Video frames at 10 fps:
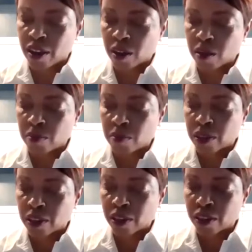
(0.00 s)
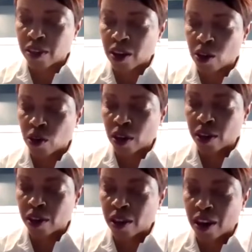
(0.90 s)
and
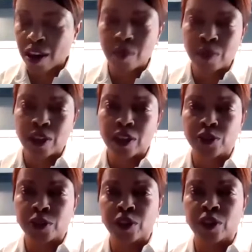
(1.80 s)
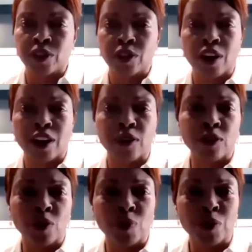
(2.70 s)
I'm a country girl. I
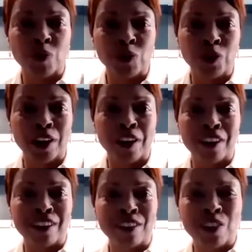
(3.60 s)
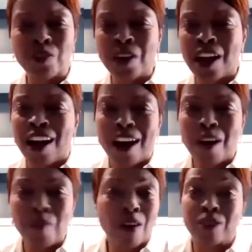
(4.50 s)
grew up in a rural area, so
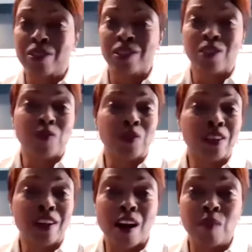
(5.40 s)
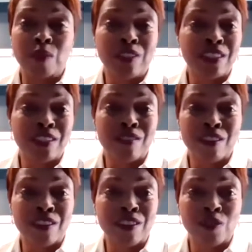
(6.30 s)
I'm always looking for the common sense
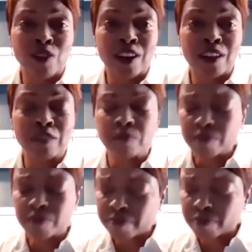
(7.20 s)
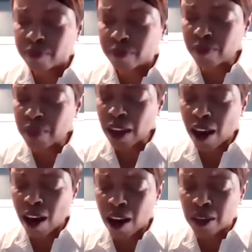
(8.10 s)
thing, right?
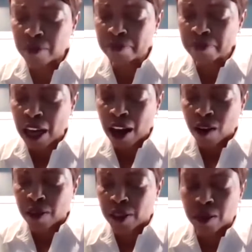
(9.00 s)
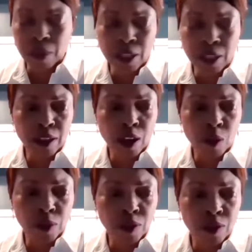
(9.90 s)
I was at a meeting a
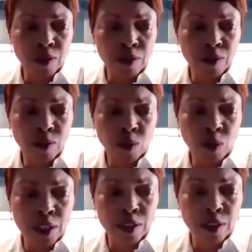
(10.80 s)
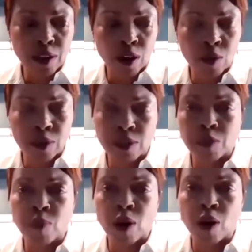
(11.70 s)
couple of weeks ago with
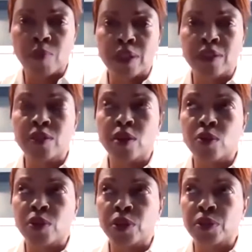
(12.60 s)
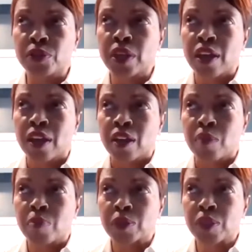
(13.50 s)
some small business owners
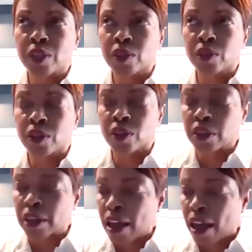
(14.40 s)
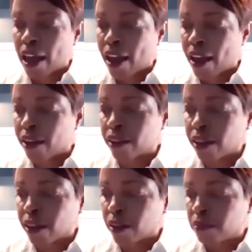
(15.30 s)
in particular, and
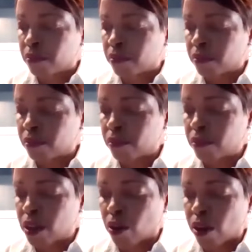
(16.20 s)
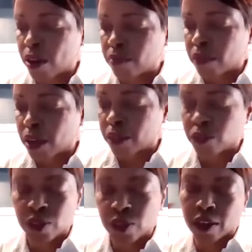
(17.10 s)
I
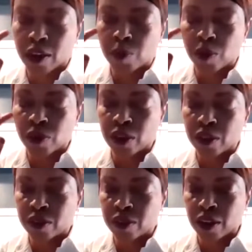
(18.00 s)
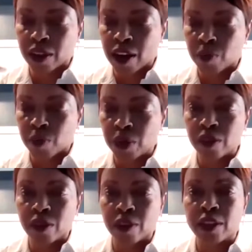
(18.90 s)
just said a couple of things that kind of
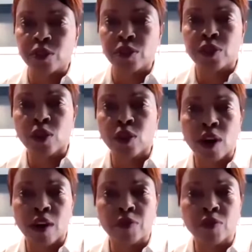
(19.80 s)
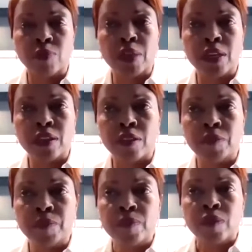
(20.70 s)
piqued their interest. So after the
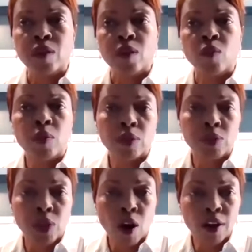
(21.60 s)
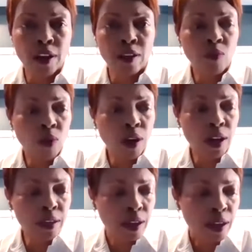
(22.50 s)
meeting, we were talking.
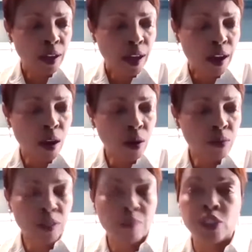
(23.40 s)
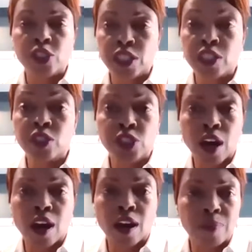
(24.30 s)
One owns a machine
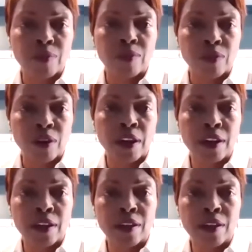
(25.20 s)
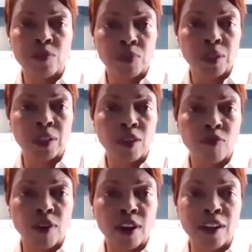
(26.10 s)
shop, right? And he's really
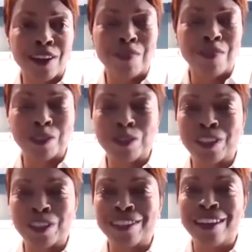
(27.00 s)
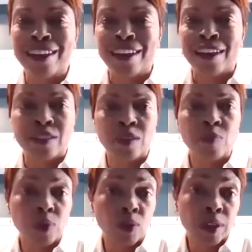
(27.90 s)
afraid of losing his
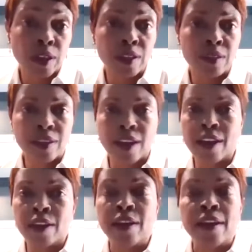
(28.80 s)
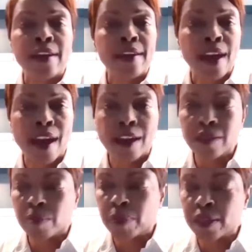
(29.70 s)
employees. And he has
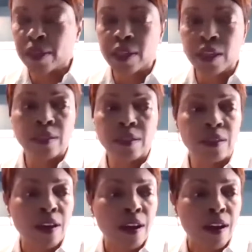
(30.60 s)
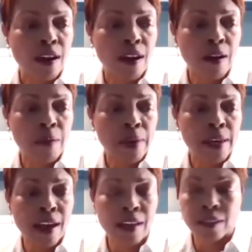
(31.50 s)
the business.
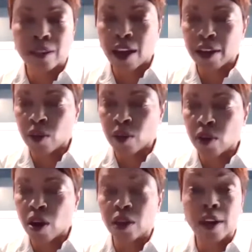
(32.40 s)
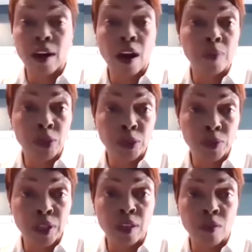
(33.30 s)
He has a lot going on, a lot of
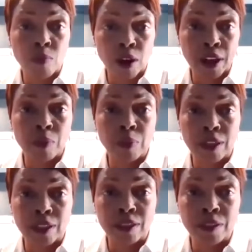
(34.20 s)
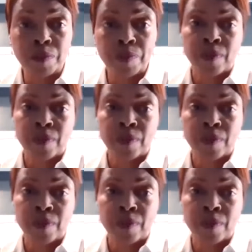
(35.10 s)
opportunity in the marketplace.